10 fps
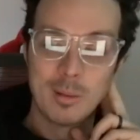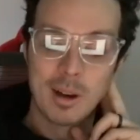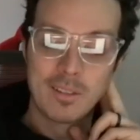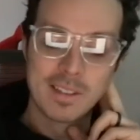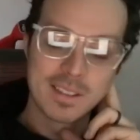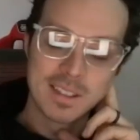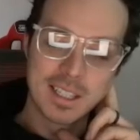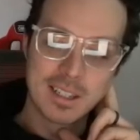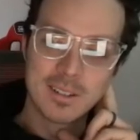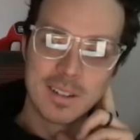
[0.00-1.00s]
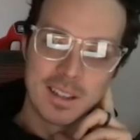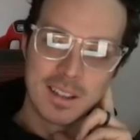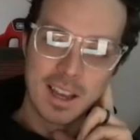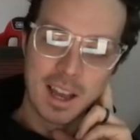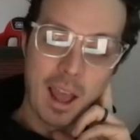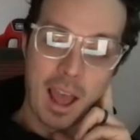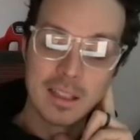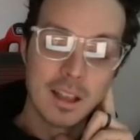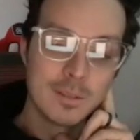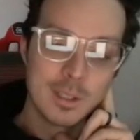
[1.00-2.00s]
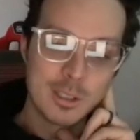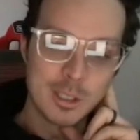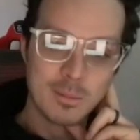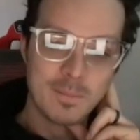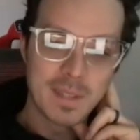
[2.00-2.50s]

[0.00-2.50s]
obviously, I love YouTube.